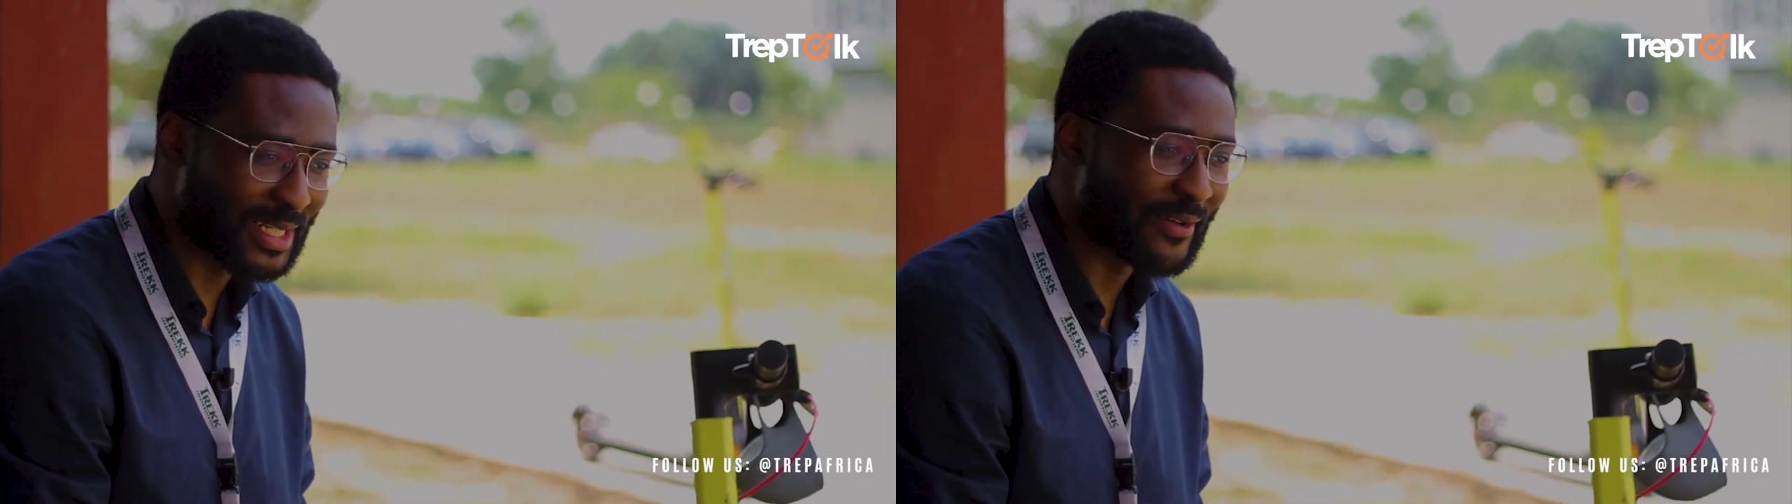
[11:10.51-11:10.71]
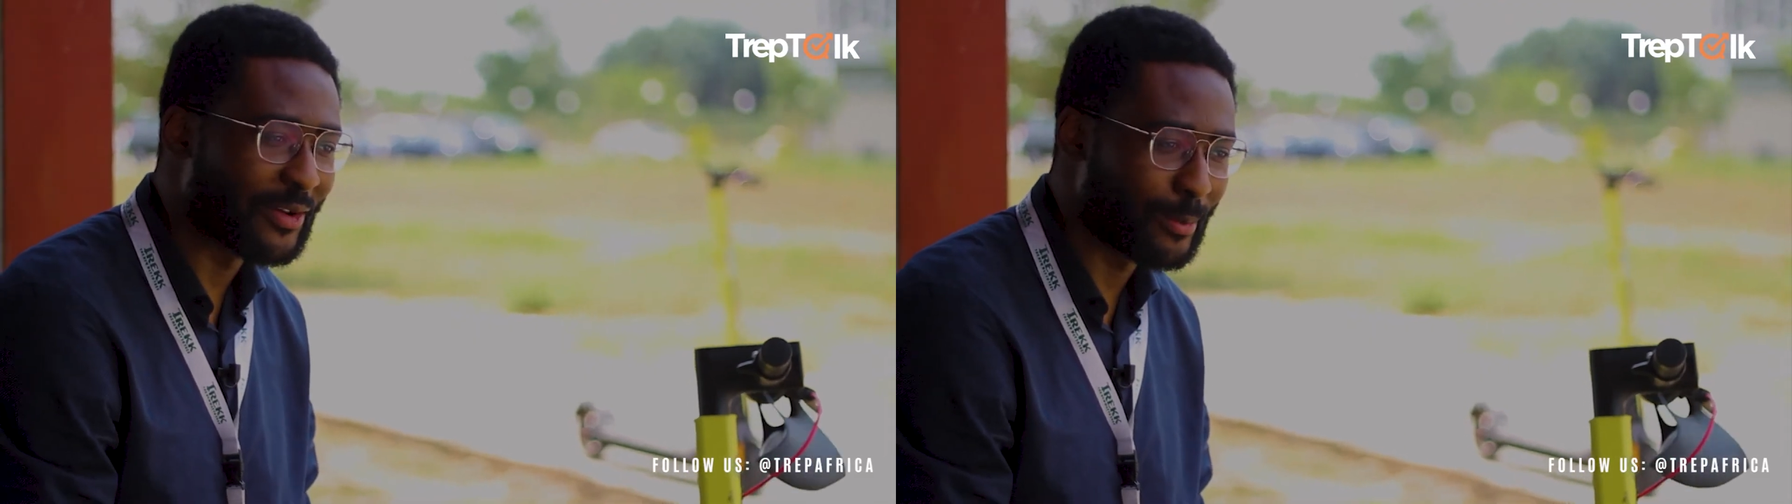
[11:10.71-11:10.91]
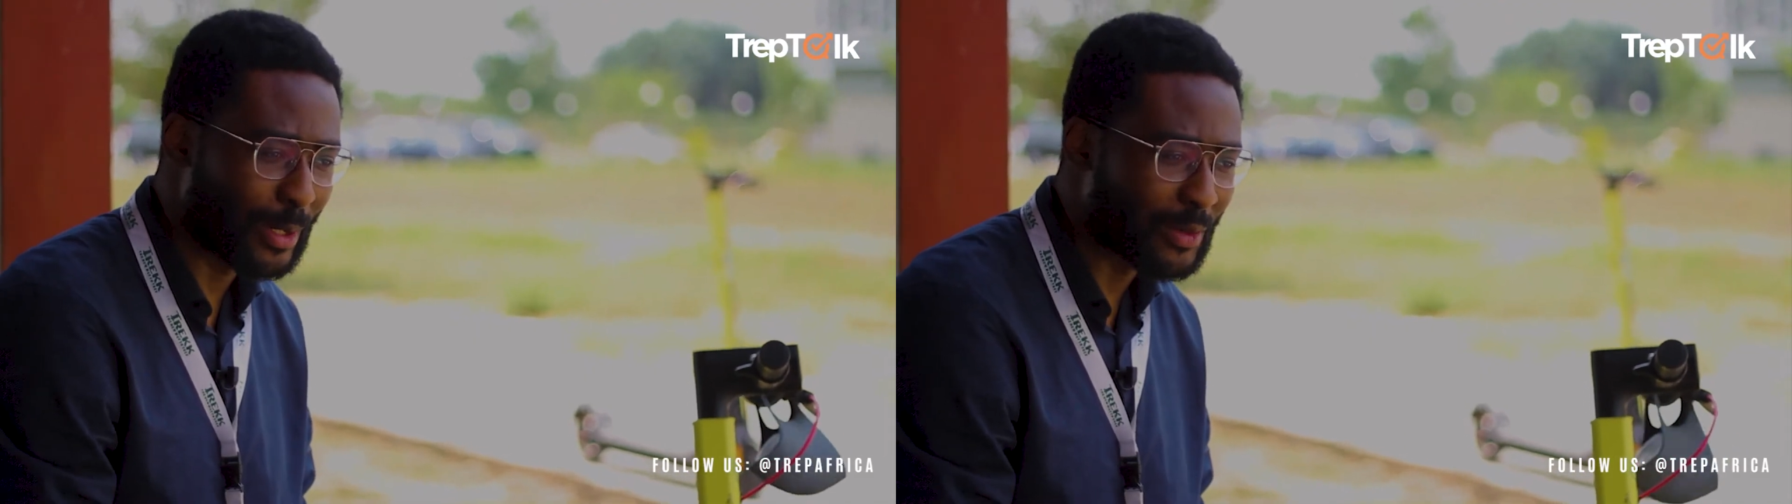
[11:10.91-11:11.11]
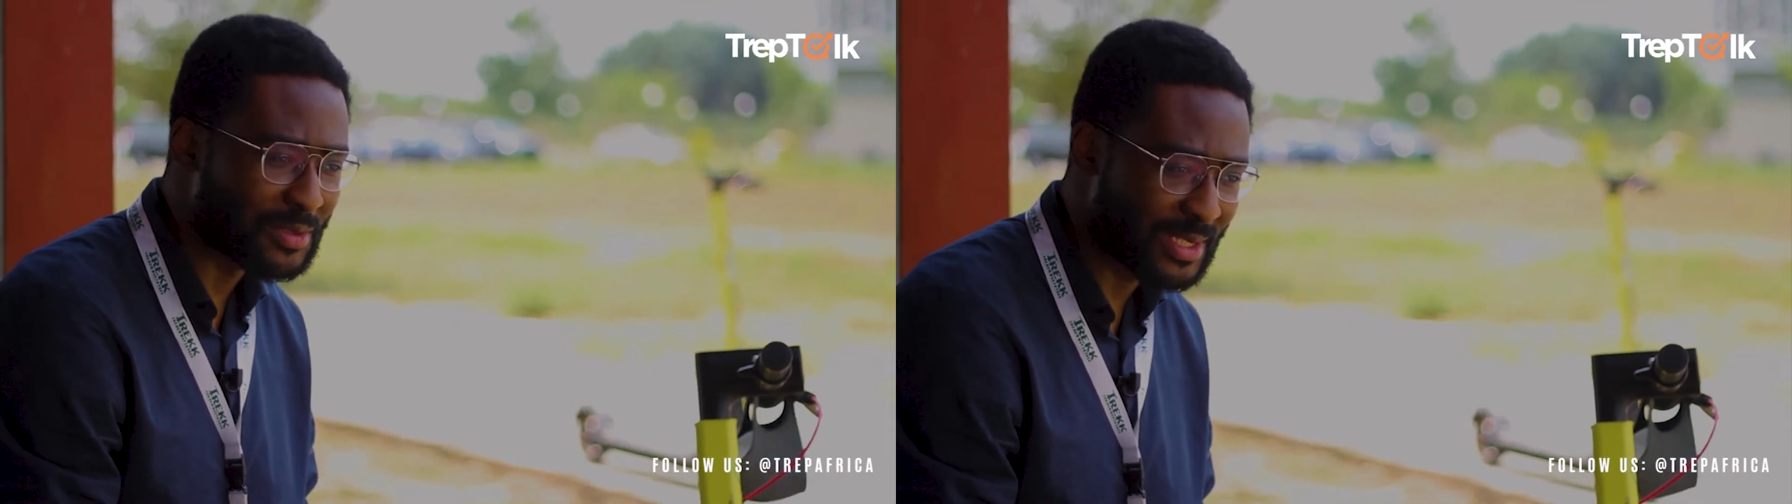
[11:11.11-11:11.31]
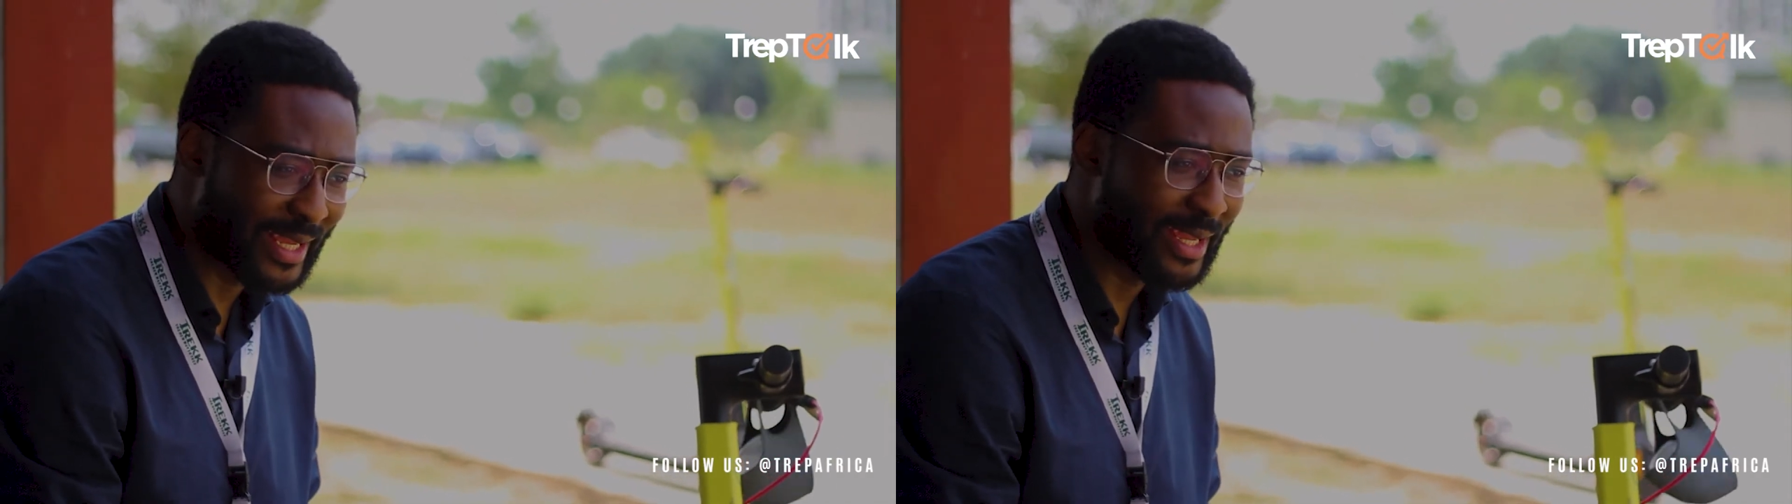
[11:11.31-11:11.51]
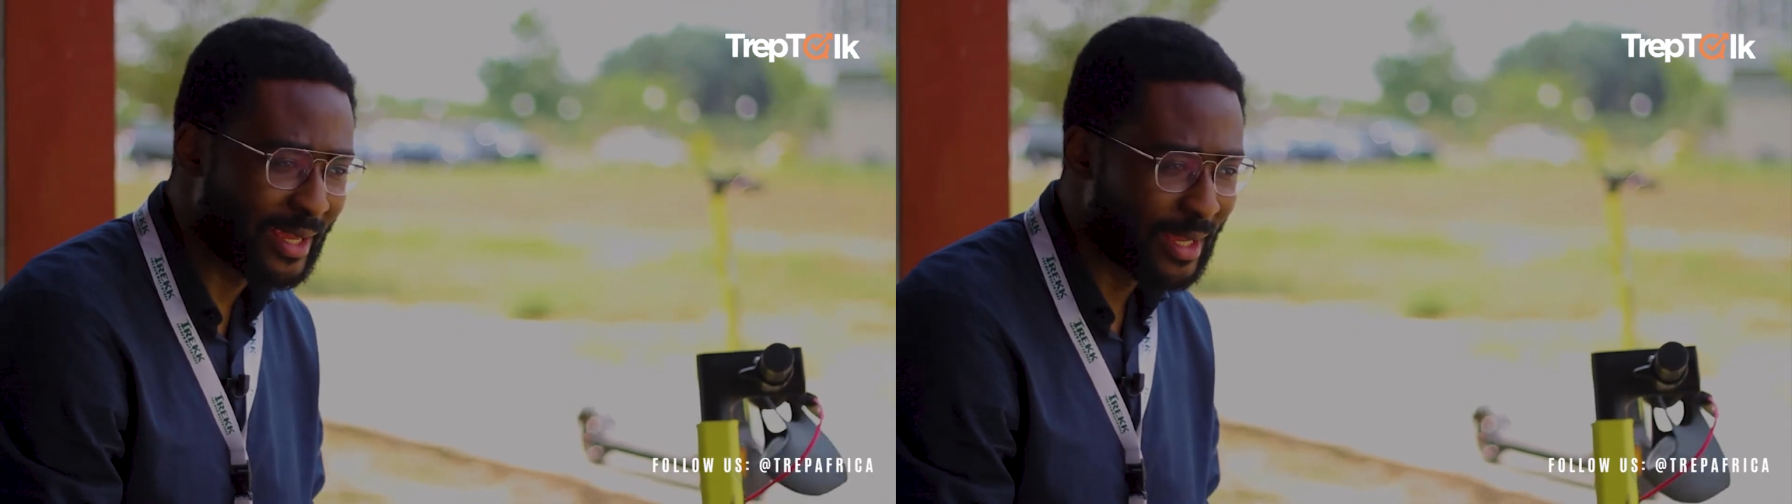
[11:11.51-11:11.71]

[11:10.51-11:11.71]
affordable, I would say.